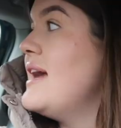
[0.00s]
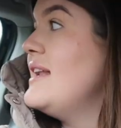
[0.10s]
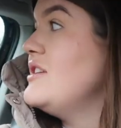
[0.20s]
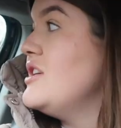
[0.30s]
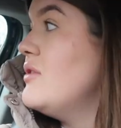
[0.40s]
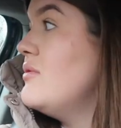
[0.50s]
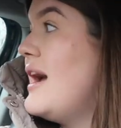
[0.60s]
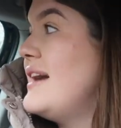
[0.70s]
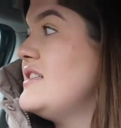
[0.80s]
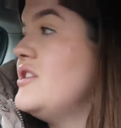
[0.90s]
Yeah, literally
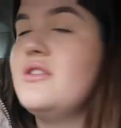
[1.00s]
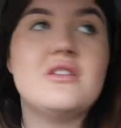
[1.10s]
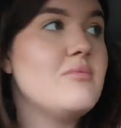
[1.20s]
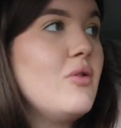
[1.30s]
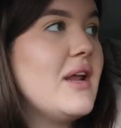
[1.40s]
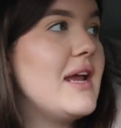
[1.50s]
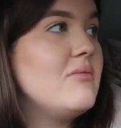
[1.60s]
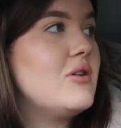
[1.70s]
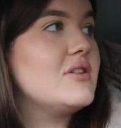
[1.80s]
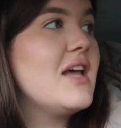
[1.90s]
all I had to do this
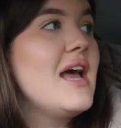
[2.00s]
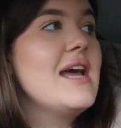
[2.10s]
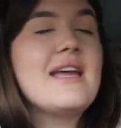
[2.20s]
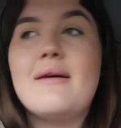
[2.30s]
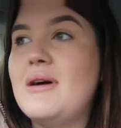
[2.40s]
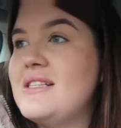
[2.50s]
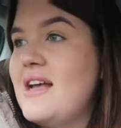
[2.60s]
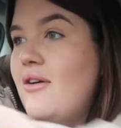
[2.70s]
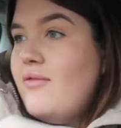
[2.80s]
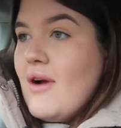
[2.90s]
morning was get
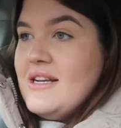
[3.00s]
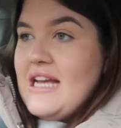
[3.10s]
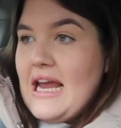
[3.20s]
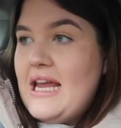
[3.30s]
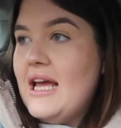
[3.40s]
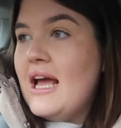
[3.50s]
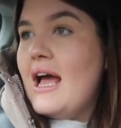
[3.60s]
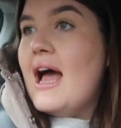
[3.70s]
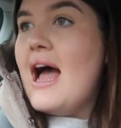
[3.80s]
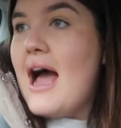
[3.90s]
myself ready
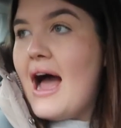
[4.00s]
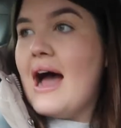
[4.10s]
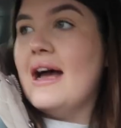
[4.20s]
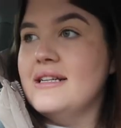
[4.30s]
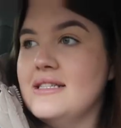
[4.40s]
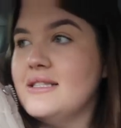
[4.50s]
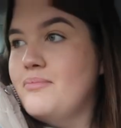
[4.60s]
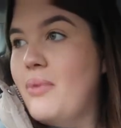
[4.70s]
and